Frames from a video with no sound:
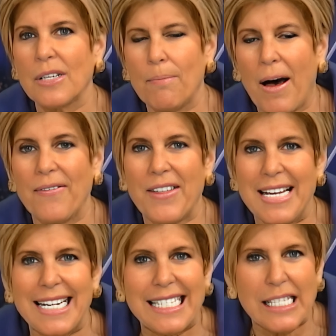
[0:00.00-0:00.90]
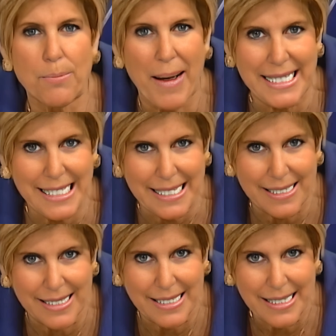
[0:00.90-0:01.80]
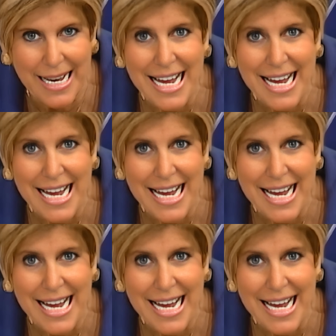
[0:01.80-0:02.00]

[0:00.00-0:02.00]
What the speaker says: a month in expenses.